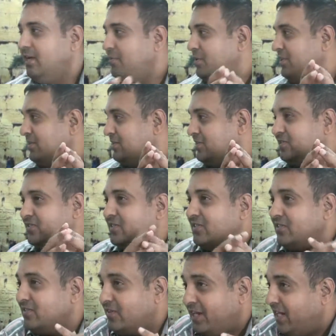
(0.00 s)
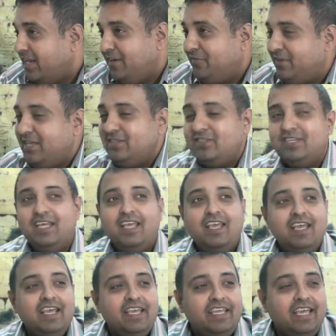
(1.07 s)
I mean, this is really interesting.
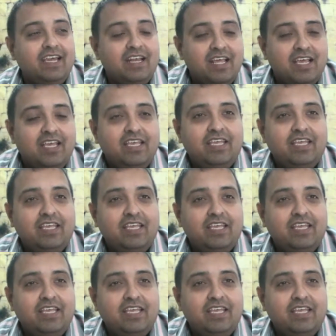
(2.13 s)
Here.